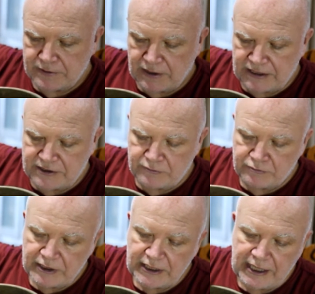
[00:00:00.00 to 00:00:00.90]
is a
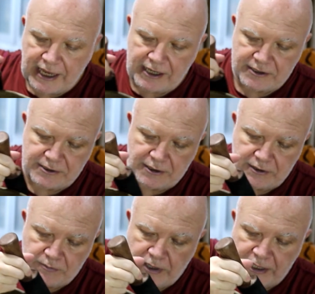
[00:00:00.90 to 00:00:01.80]
really
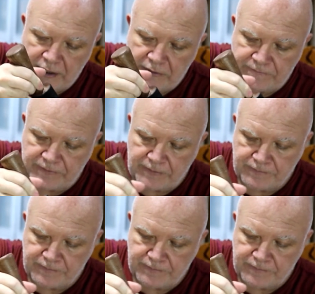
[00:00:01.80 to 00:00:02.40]
excellent way of